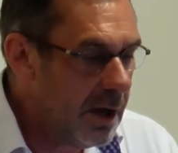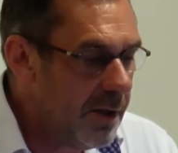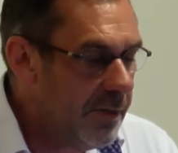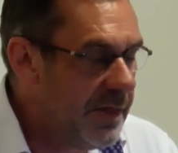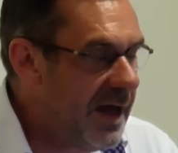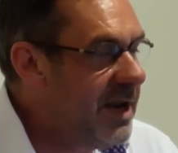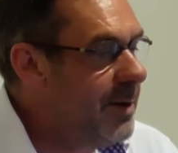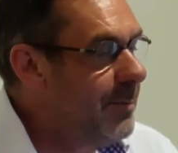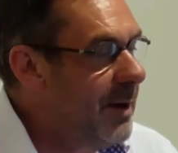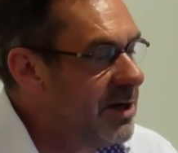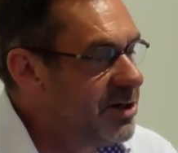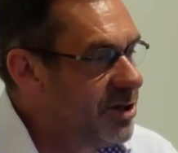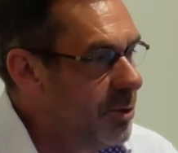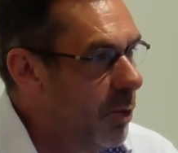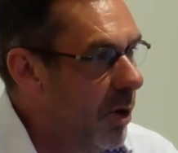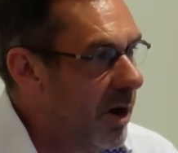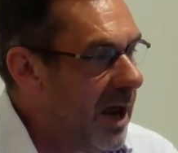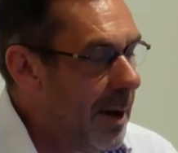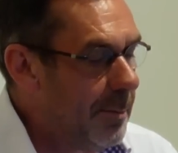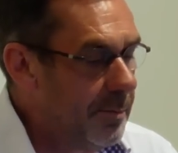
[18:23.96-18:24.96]
Then imagine
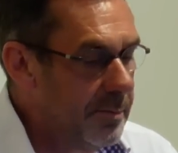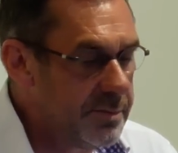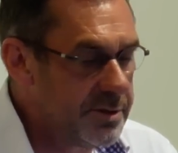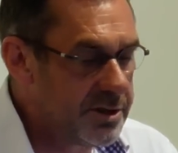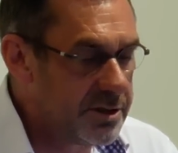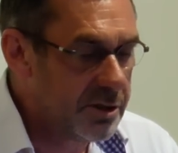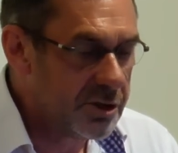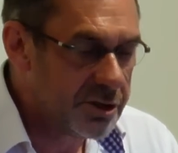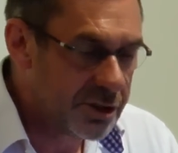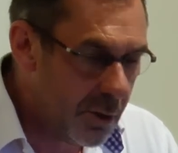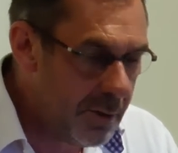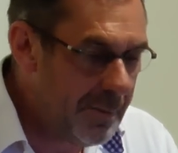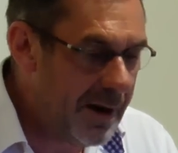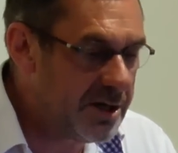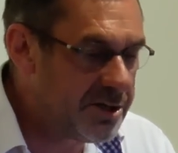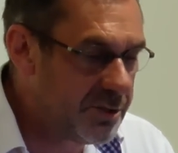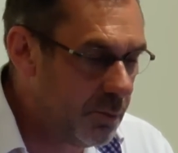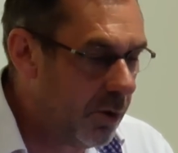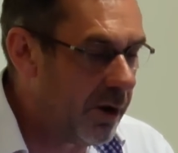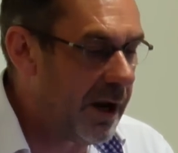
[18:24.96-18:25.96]
what happens. So
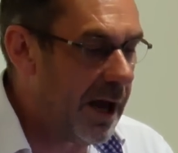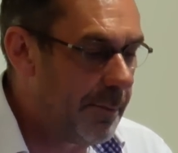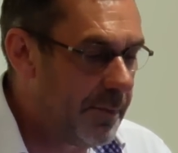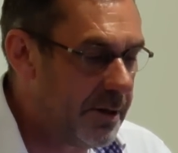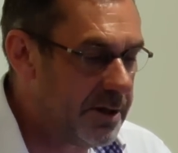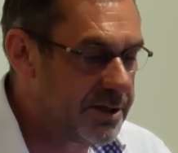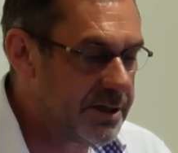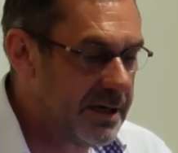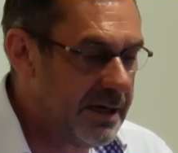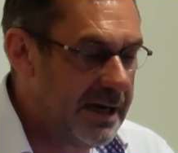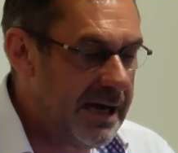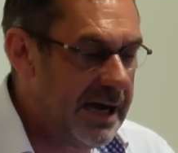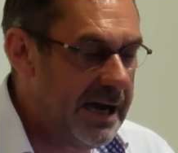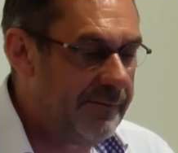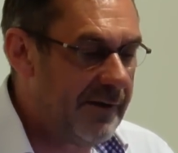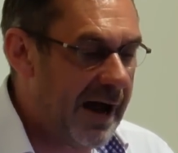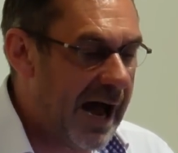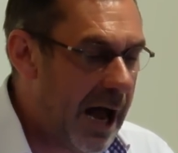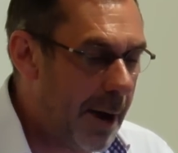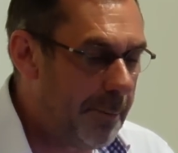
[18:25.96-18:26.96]
imagine what happens
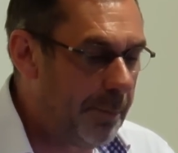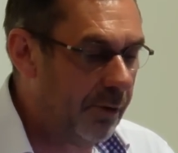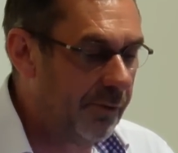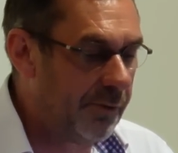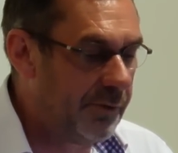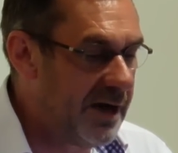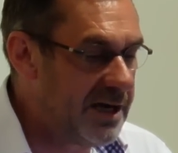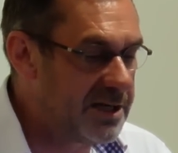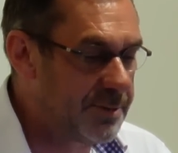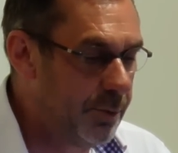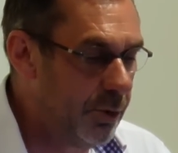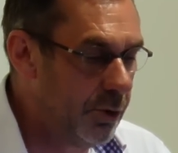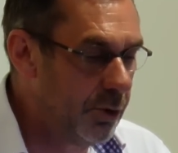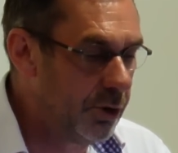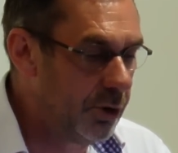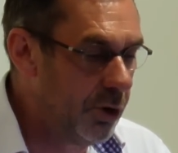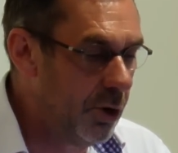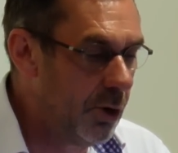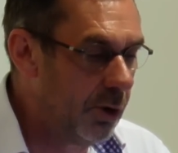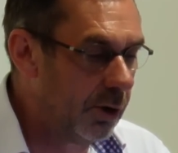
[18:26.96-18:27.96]
if Apple,
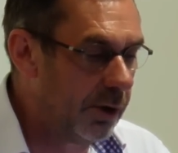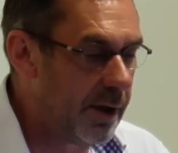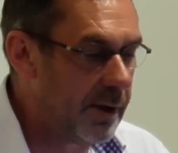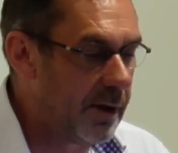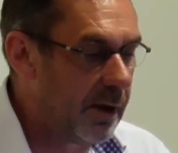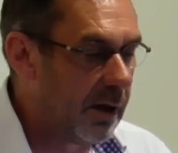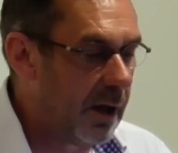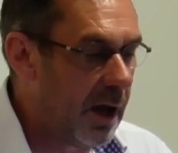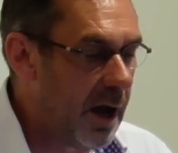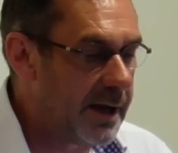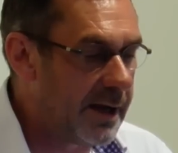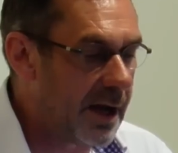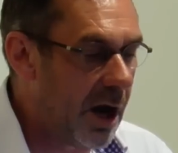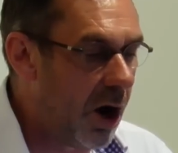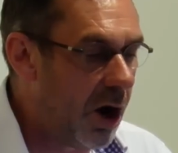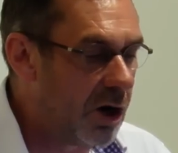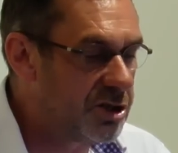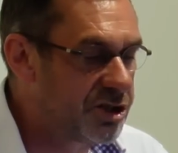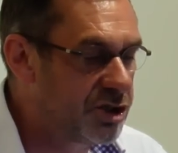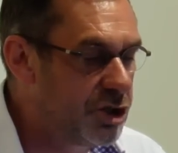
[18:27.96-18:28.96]
Facebook, Google, and the like
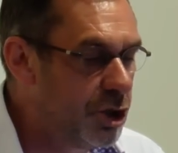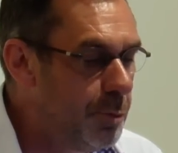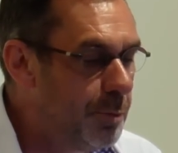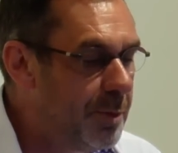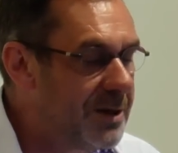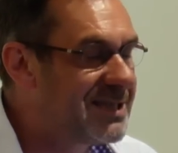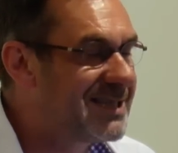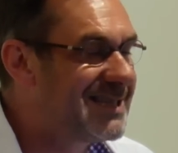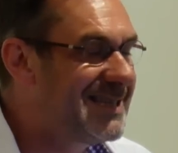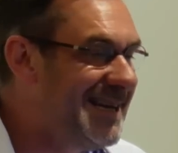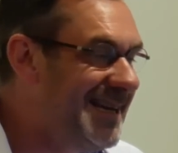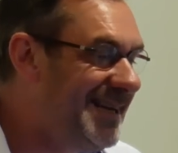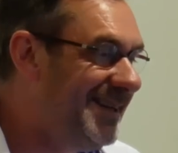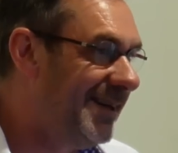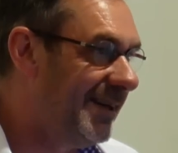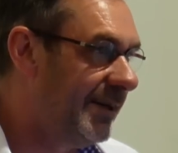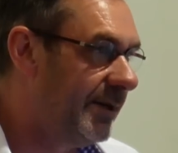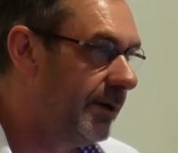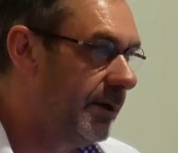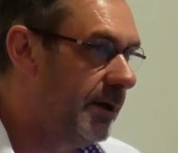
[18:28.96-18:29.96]
are
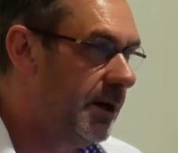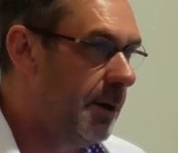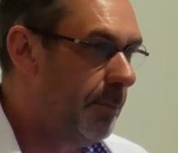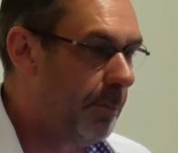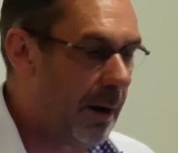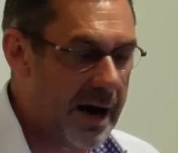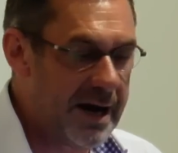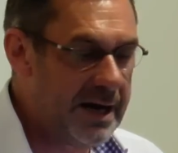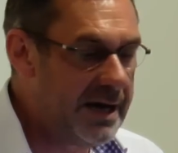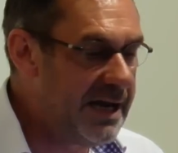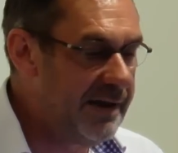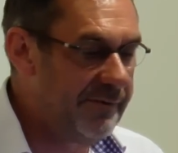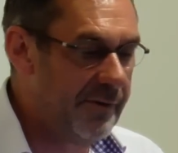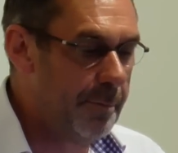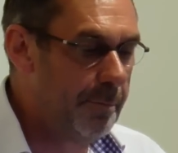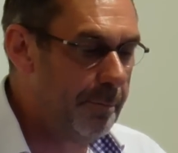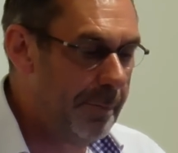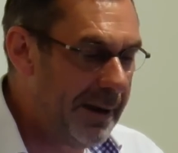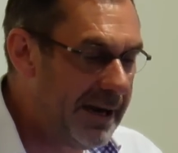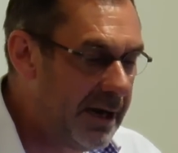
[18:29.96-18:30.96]
superseded by an
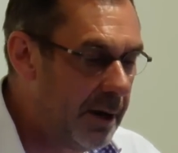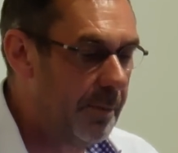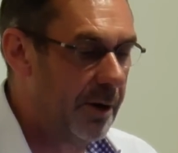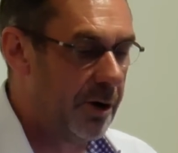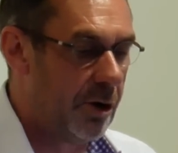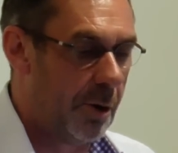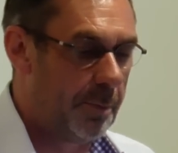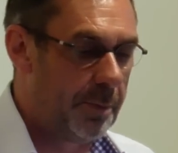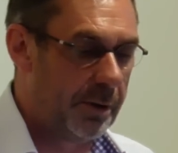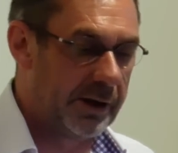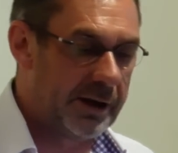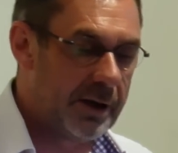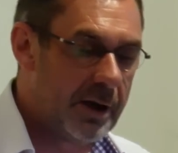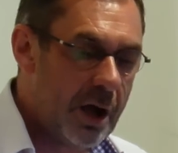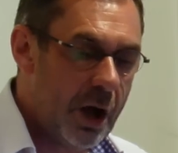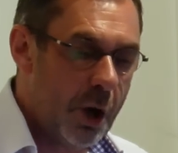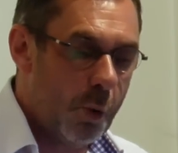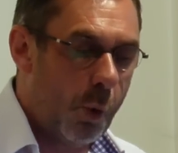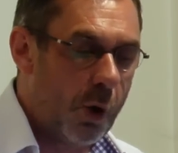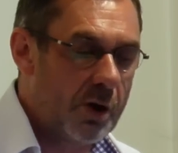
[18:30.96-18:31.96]
even bigger monopoly.
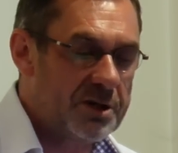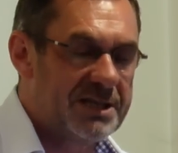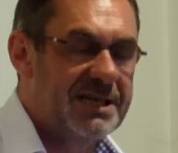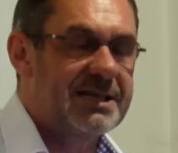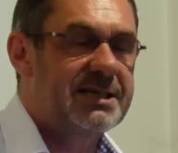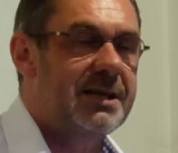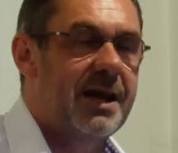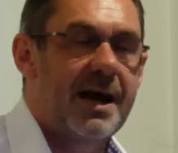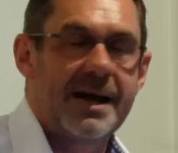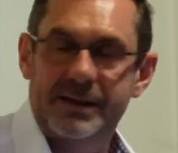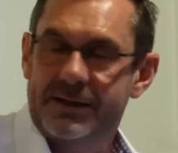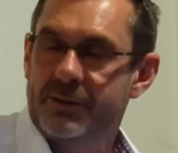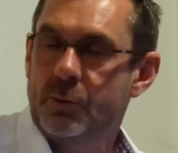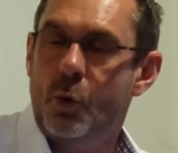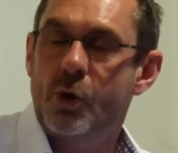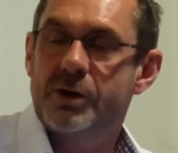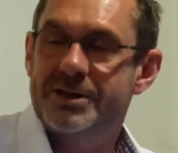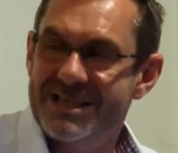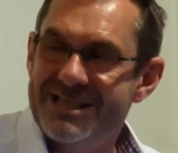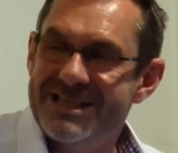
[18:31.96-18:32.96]
What is
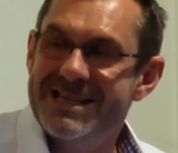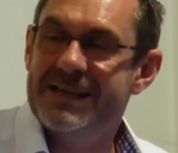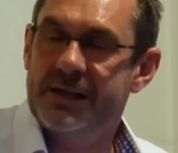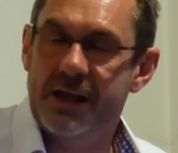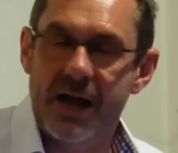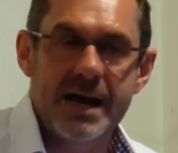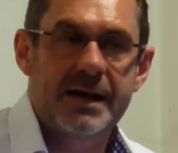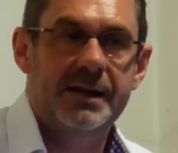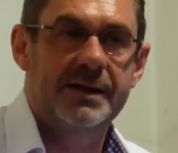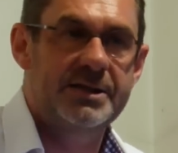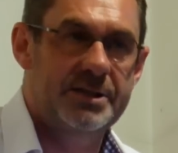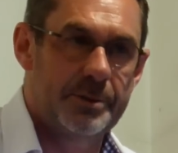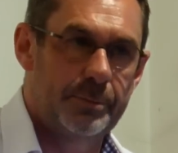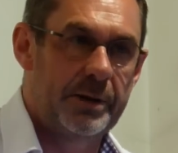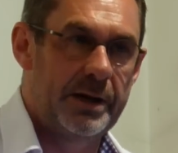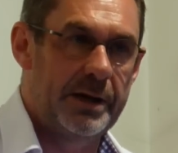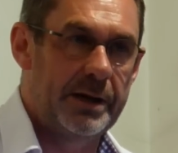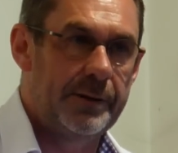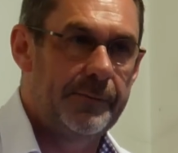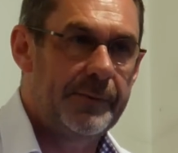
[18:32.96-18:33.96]
it likely to
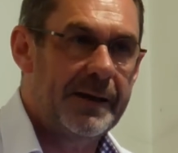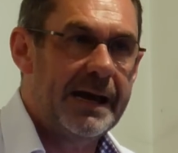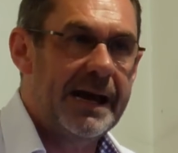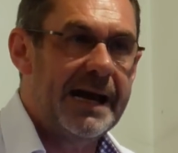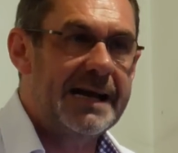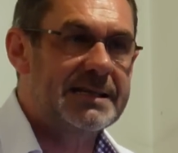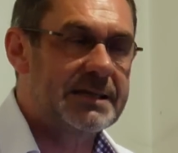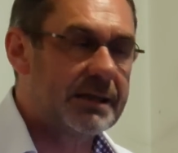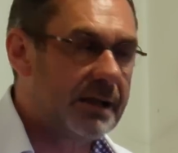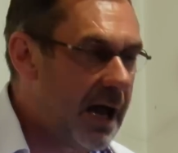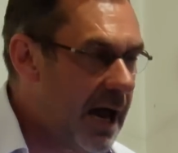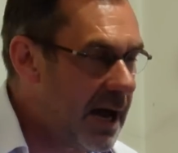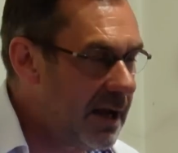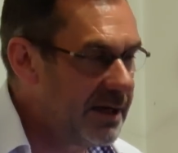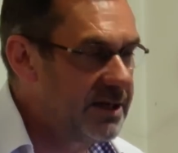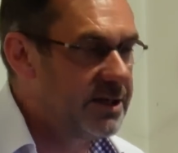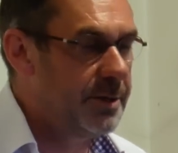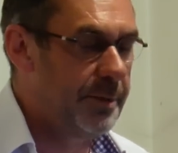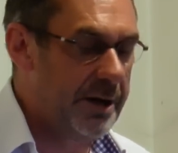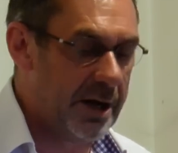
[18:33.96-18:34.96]
be? It's
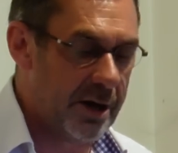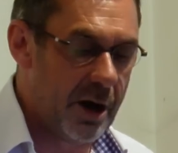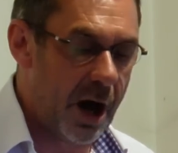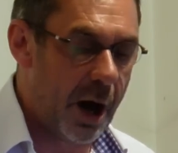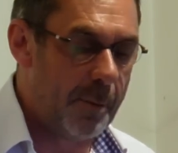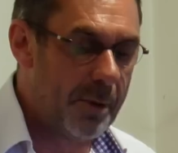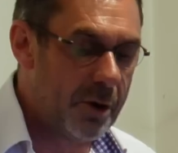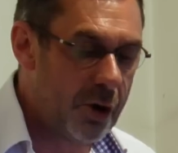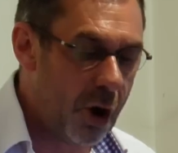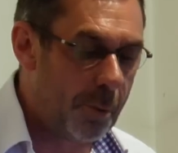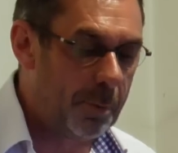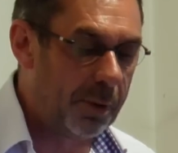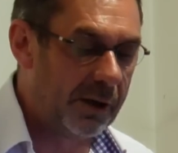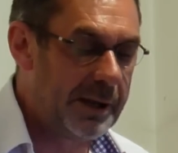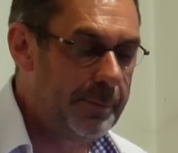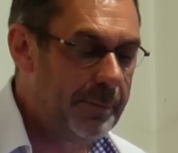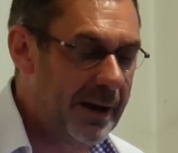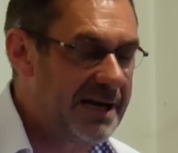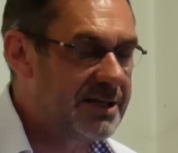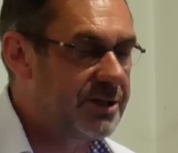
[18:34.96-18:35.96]
likely to be a
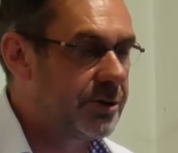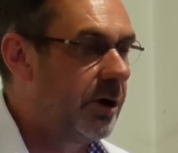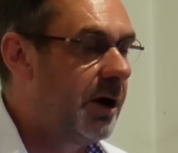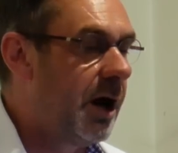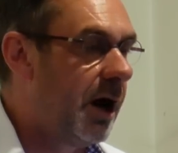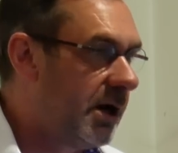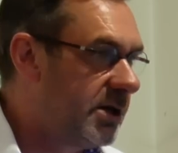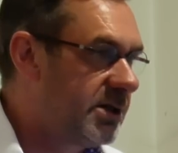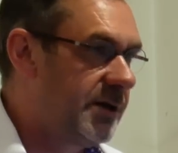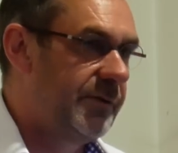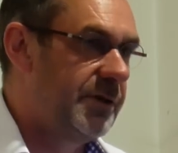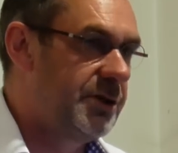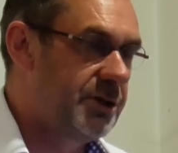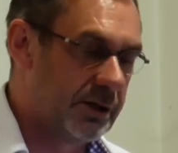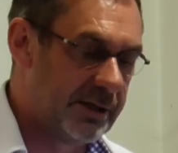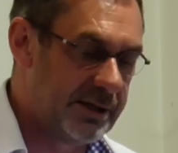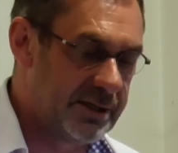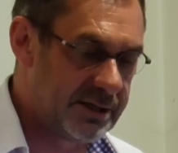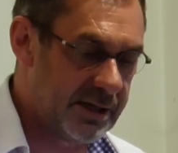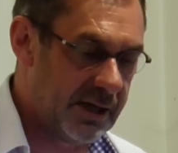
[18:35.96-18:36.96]
monopoly based on
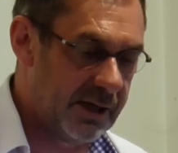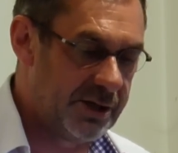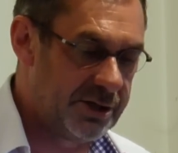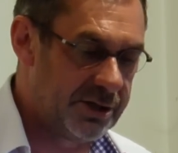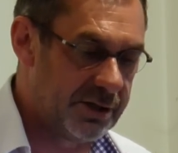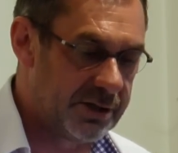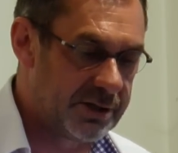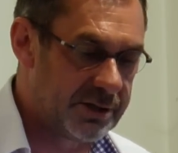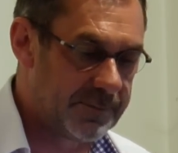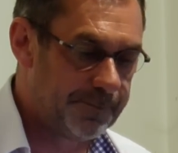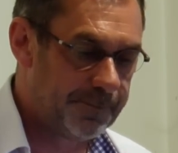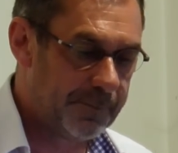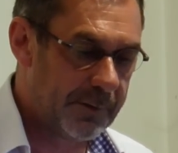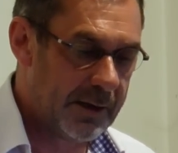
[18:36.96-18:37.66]
artificial intelligence.